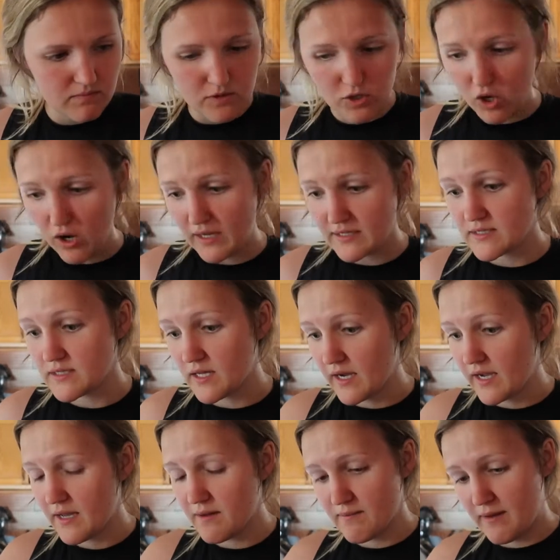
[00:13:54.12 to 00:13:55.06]
Y'all, I
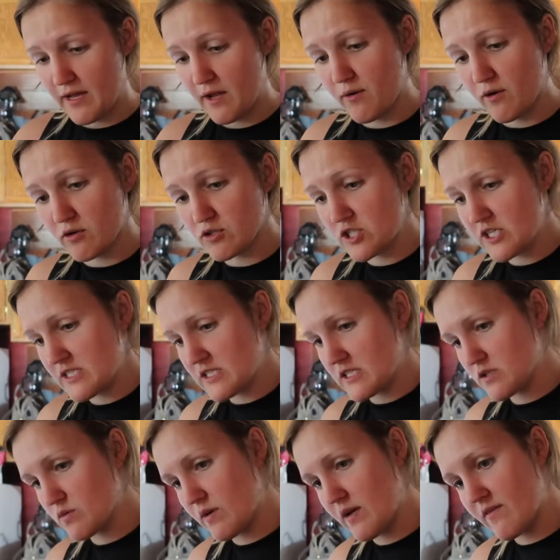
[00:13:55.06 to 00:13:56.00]
suck at making grilled
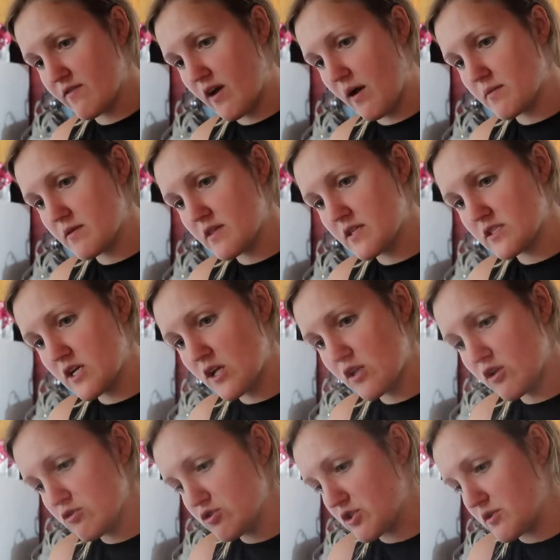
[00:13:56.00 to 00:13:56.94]
cheeses. We have come to this
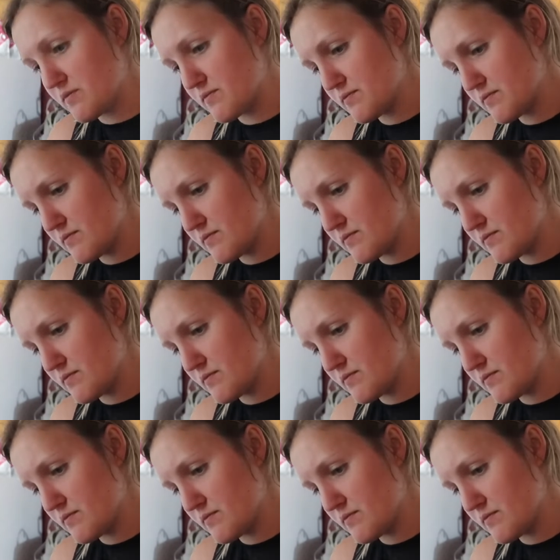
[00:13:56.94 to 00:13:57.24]
conclusion.